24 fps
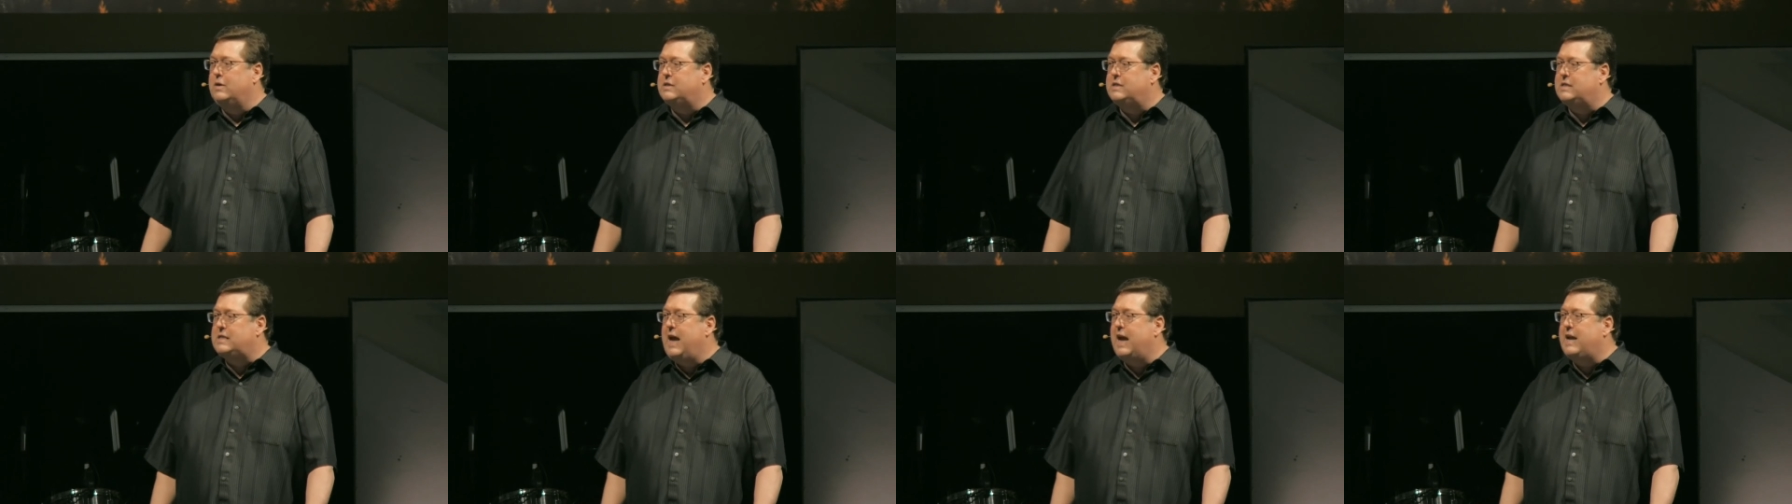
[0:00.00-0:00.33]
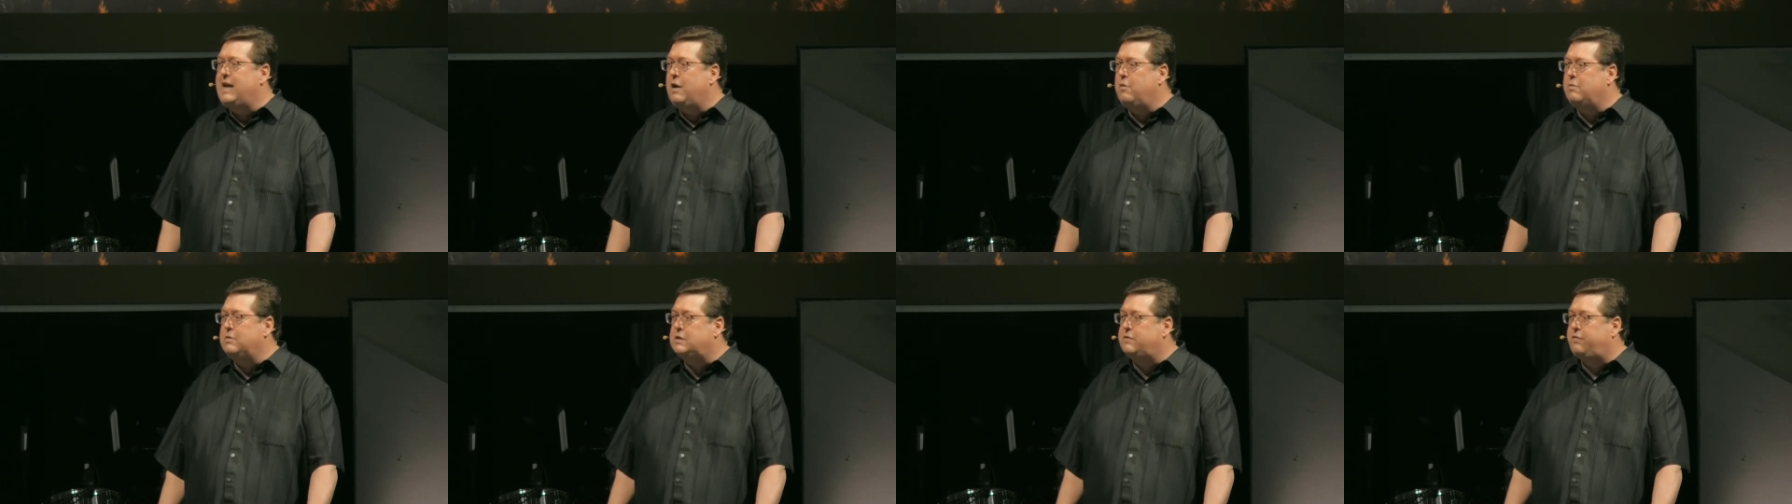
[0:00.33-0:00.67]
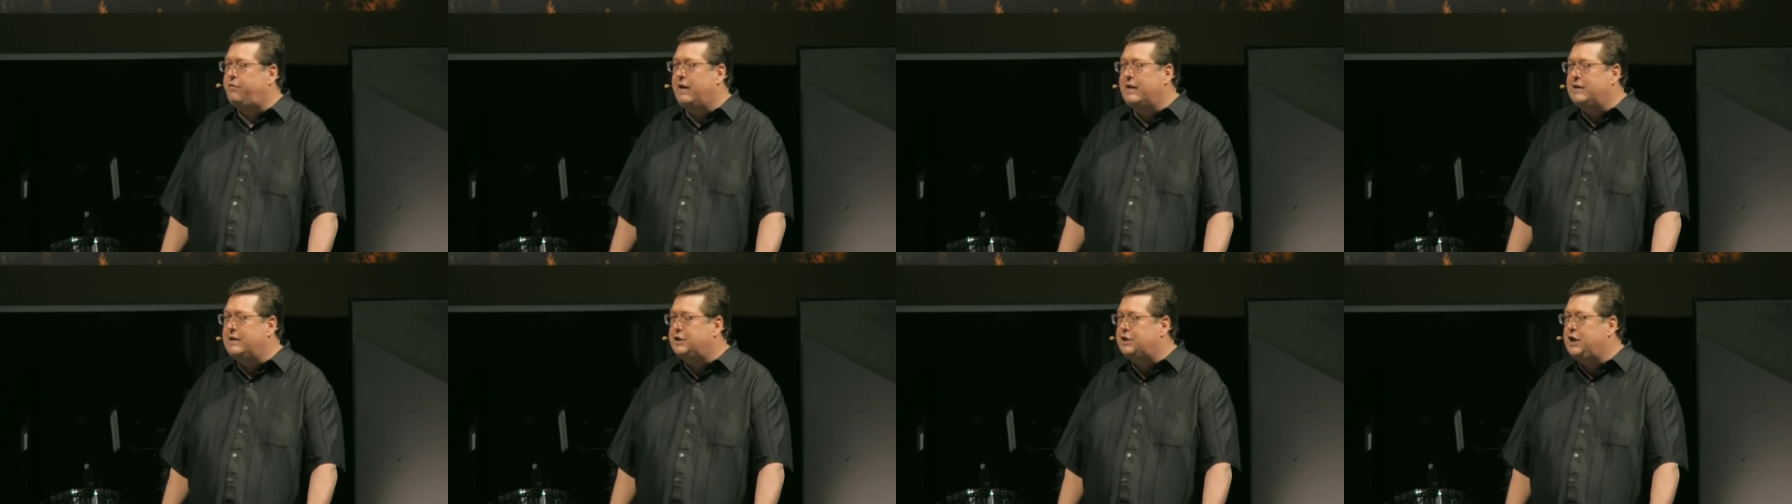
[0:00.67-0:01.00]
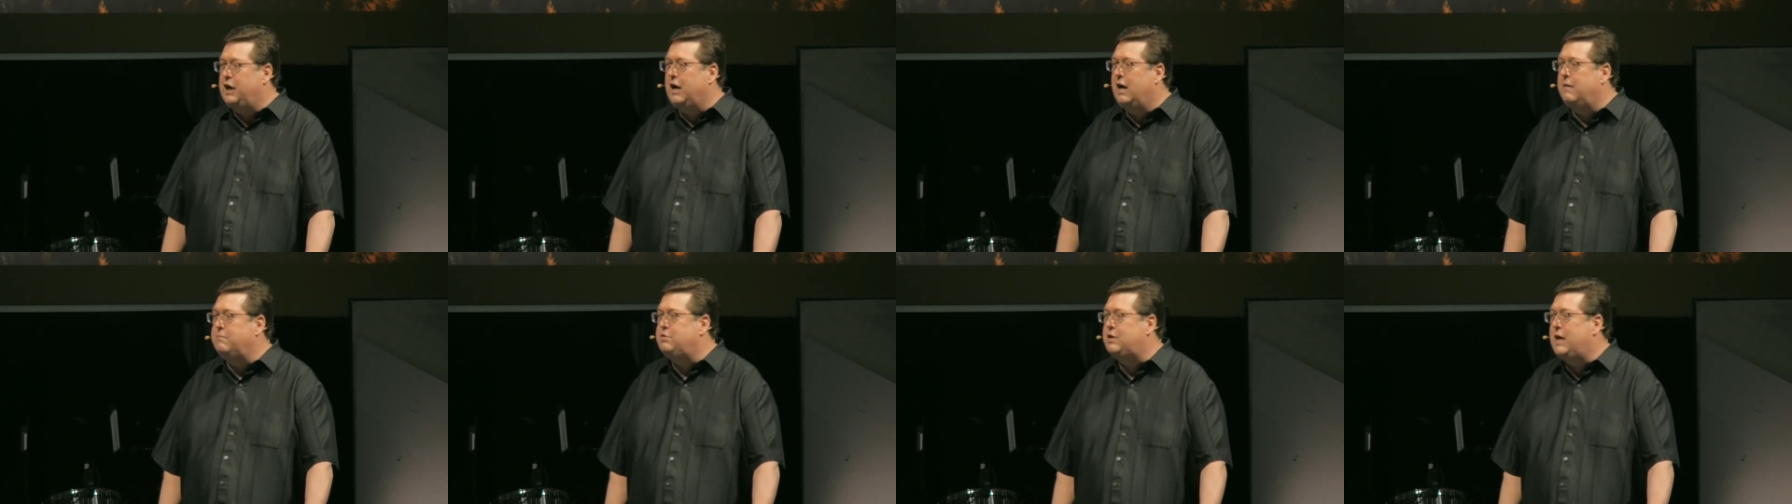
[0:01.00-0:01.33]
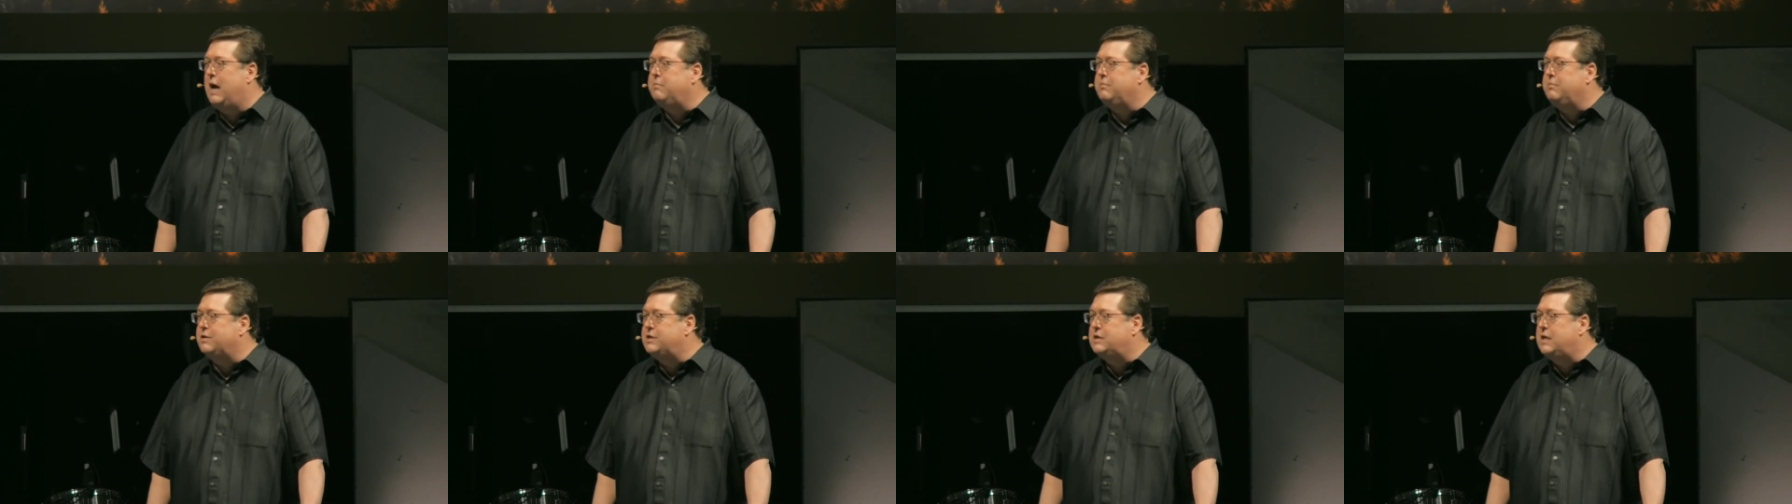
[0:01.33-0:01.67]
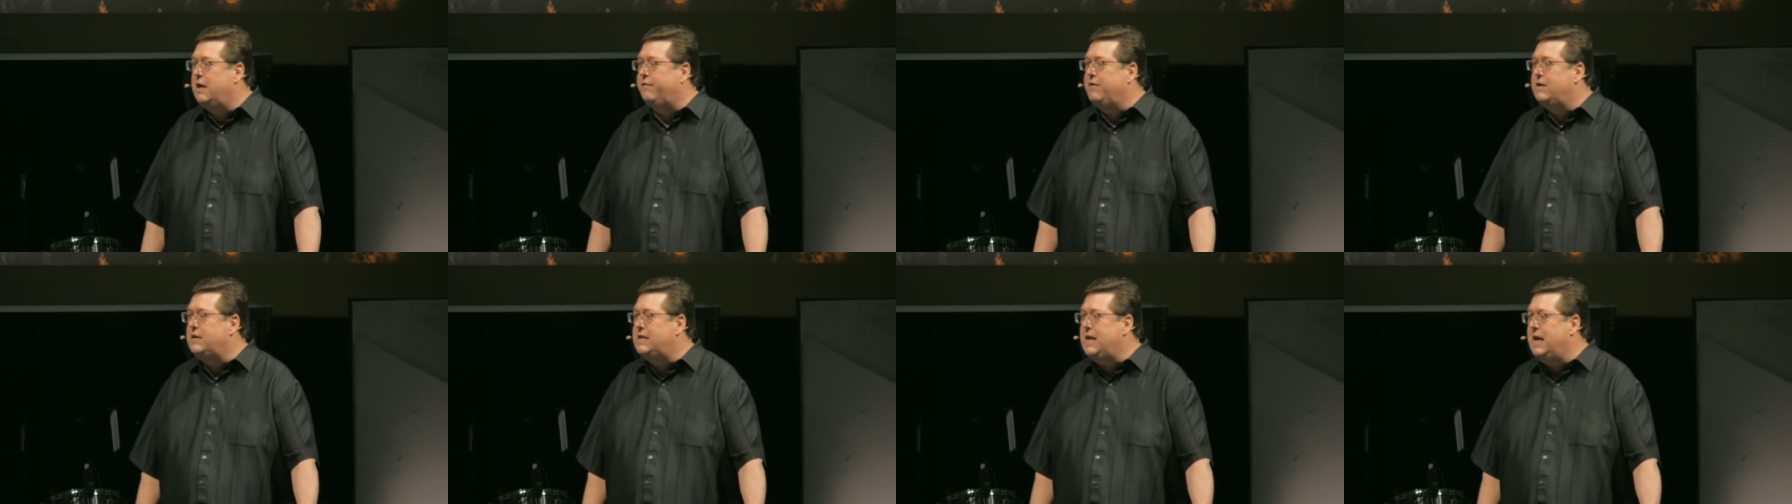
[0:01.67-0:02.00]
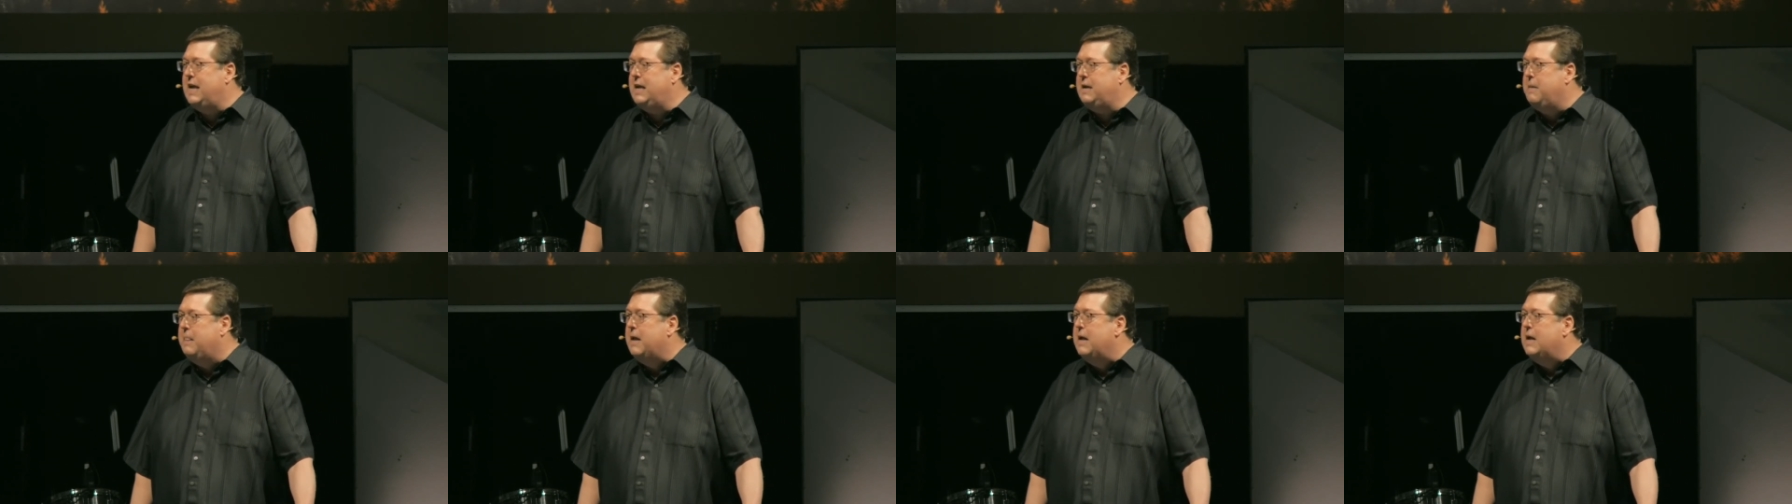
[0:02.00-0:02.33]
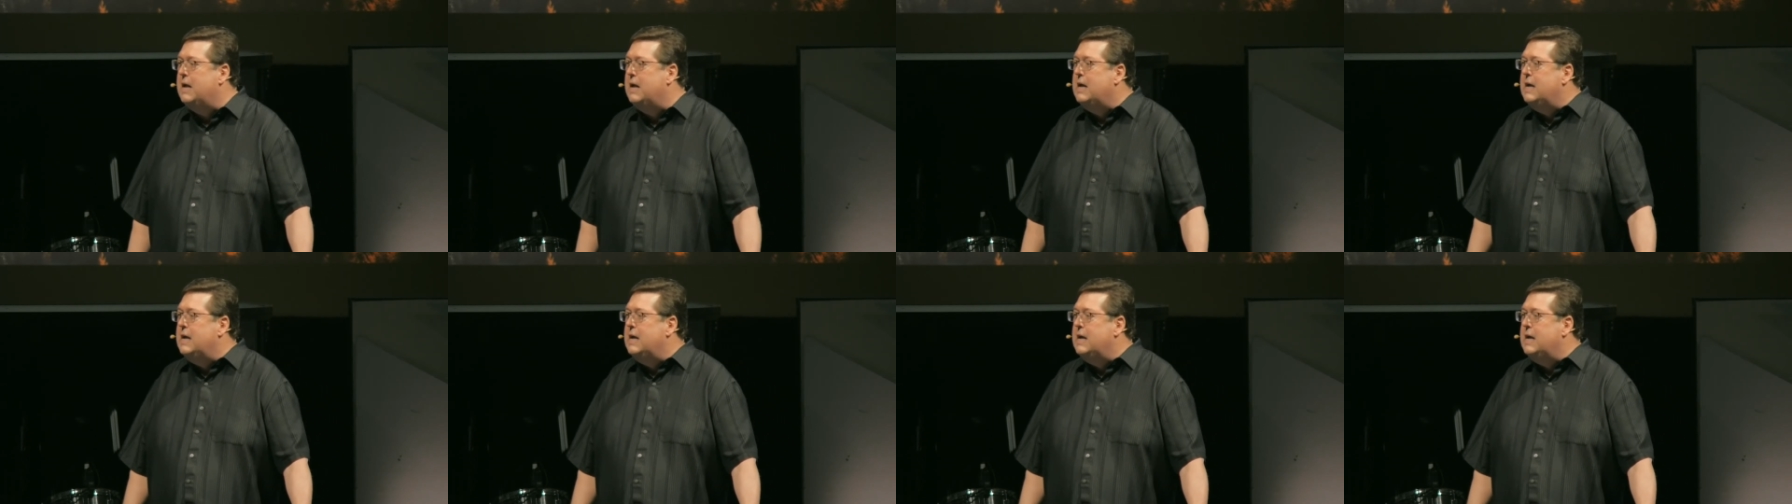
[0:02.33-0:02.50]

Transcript: as Sandy was finishing up chapter 17,